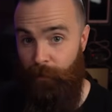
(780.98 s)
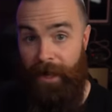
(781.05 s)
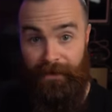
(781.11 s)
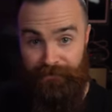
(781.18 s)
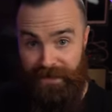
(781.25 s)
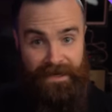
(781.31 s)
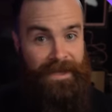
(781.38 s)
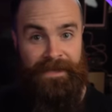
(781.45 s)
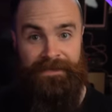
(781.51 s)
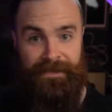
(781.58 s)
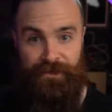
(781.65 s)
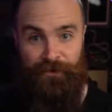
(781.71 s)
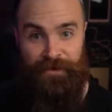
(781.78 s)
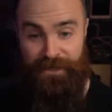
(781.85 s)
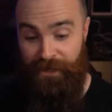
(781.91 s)
will have D N S
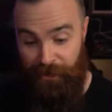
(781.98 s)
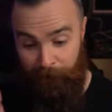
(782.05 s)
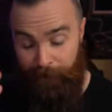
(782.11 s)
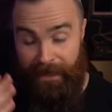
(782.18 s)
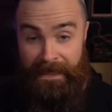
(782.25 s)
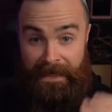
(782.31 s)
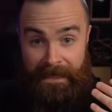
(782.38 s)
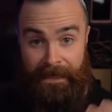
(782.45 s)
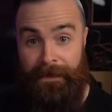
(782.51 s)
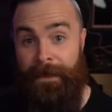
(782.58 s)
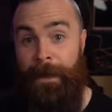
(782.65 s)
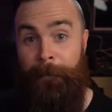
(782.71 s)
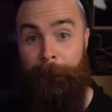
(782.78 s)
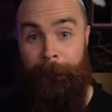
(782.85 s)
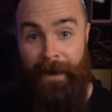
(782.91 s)
entries, and you can ping it
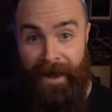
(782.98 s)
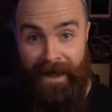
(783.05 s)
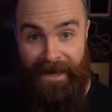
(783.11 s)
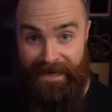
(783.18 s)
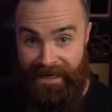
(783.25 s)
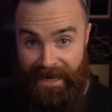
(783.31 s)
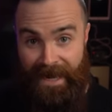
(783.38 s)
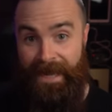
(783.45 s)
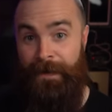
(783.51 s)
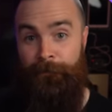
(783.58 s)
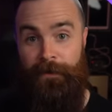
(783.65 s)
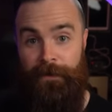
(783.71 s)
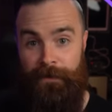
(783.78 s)
by name,